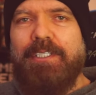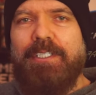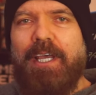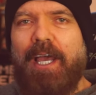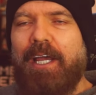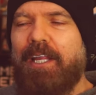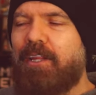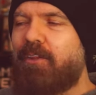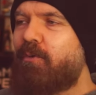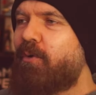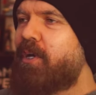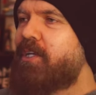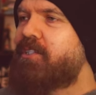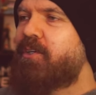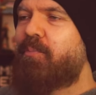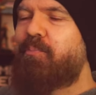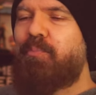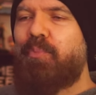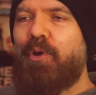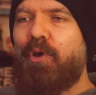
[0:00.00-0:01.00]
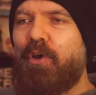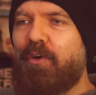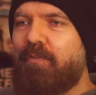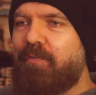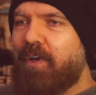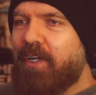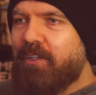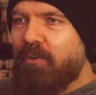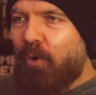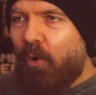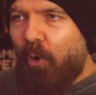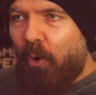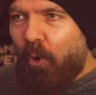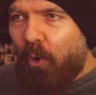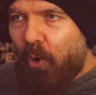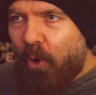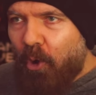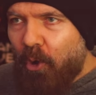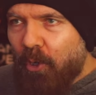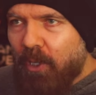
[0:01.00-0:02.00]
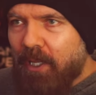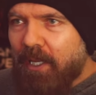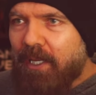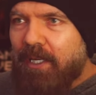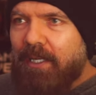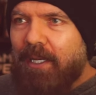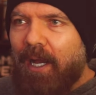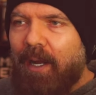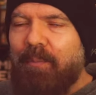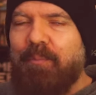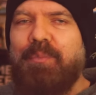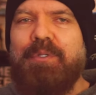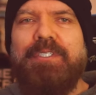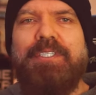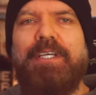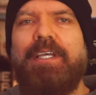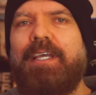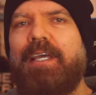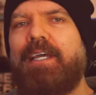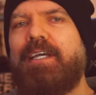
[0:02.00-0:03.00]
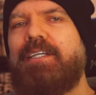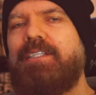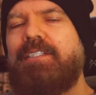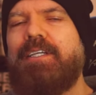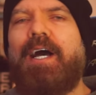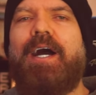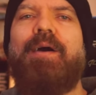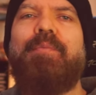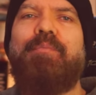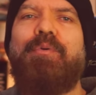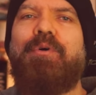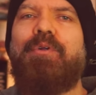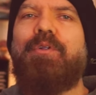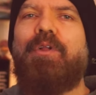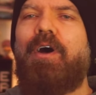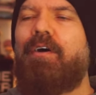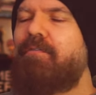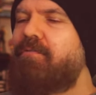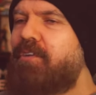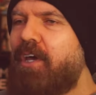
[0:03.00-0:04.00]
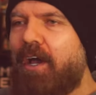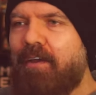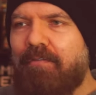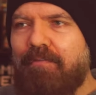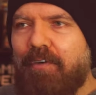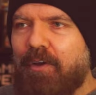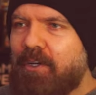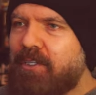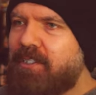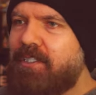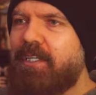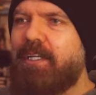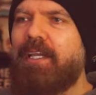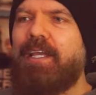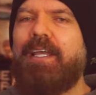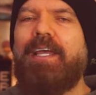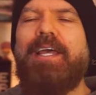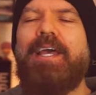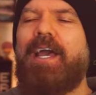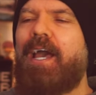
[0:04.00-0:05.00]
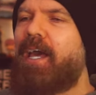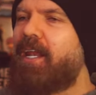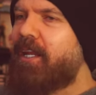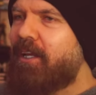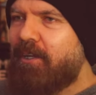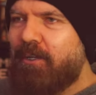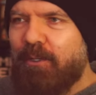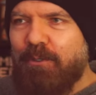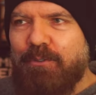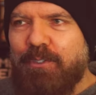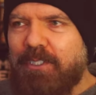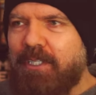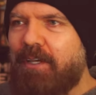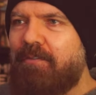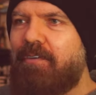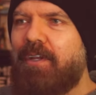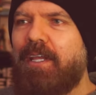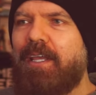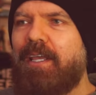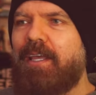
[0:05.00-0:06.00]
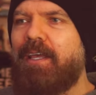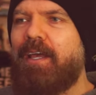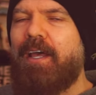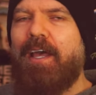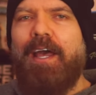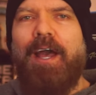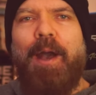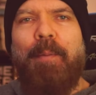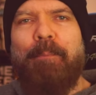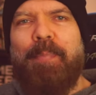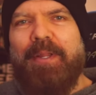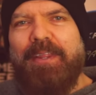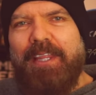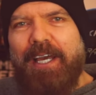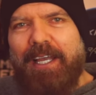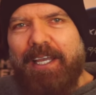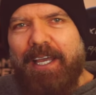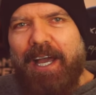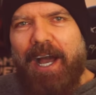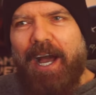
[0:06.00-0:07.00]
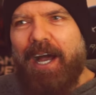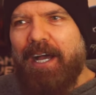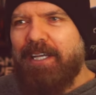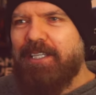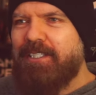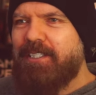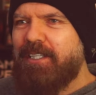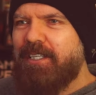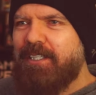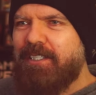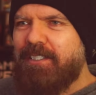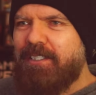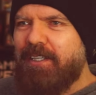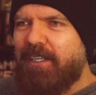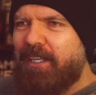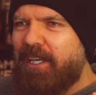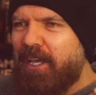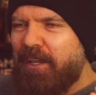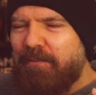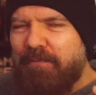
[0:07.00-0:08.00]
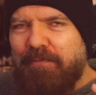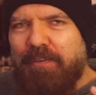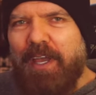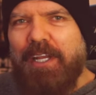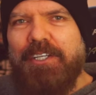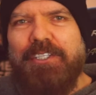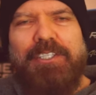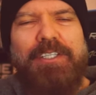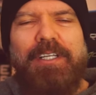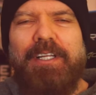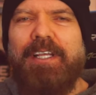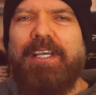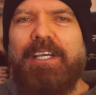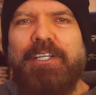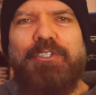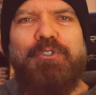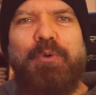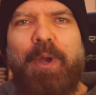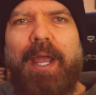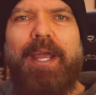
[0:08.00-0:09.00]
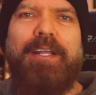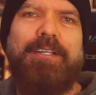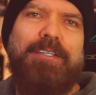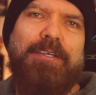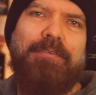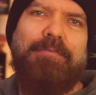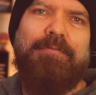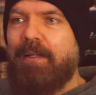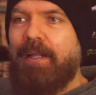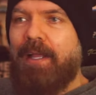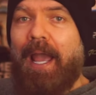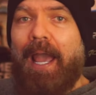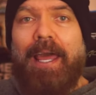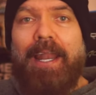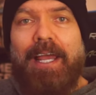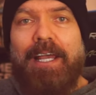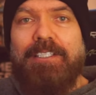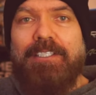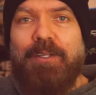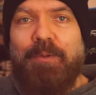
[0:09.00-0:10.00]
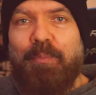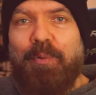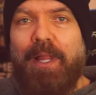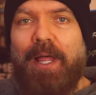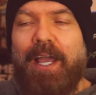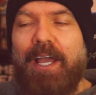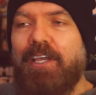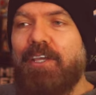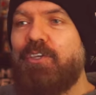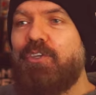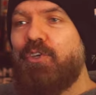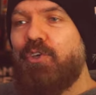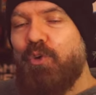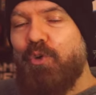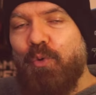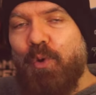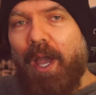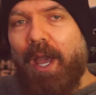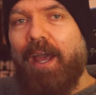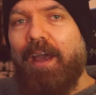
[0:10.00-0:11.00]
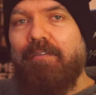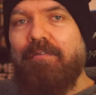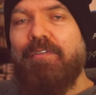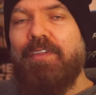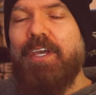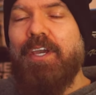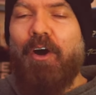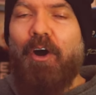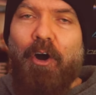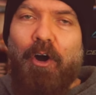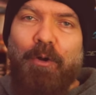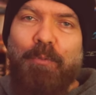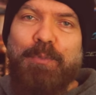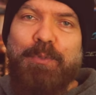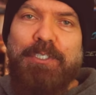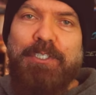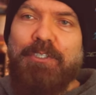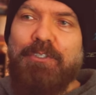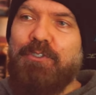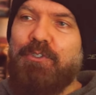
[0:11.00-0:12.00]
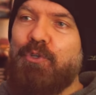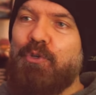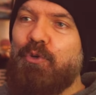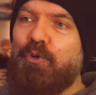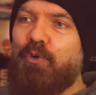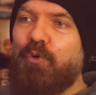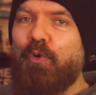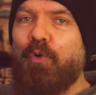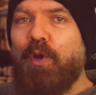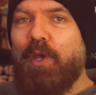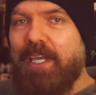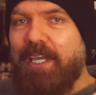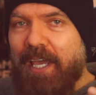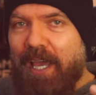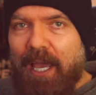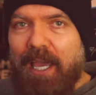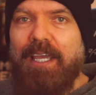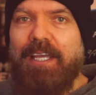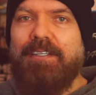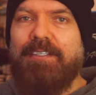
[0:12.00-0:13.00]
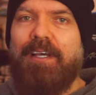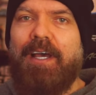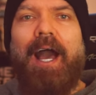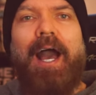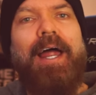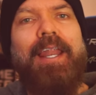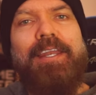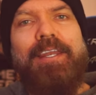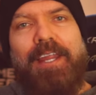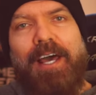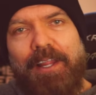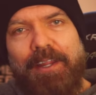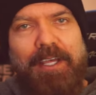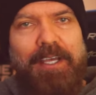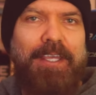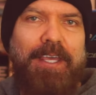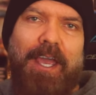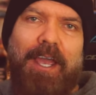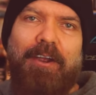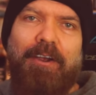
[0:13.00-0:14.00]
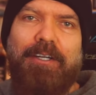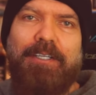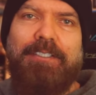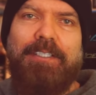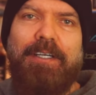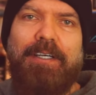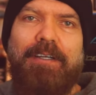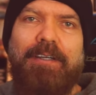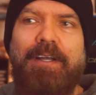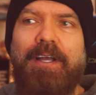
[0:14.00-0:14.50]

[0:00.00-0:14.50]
Gate 3 is a perfect all-encompassing example of diversity and inclusivity, but the cast is conventionally attractive. And as the player, you have the option to create another character